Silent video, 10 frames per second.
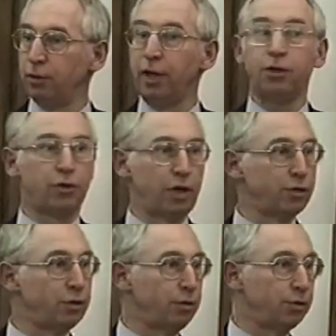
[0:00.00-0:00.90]
interest
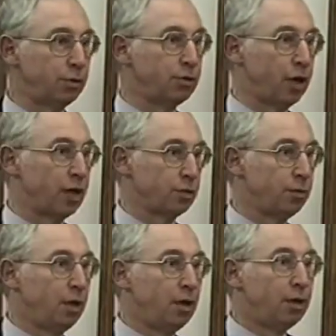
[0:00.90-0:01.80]
and enthusiasm.
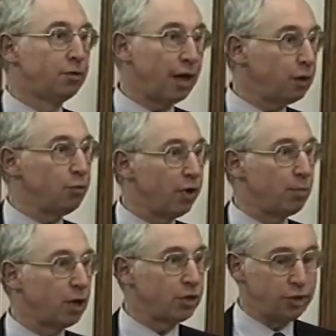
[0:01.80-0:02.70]
Thank you very
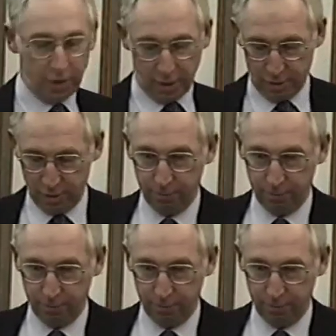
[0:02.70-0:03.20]
much indeed.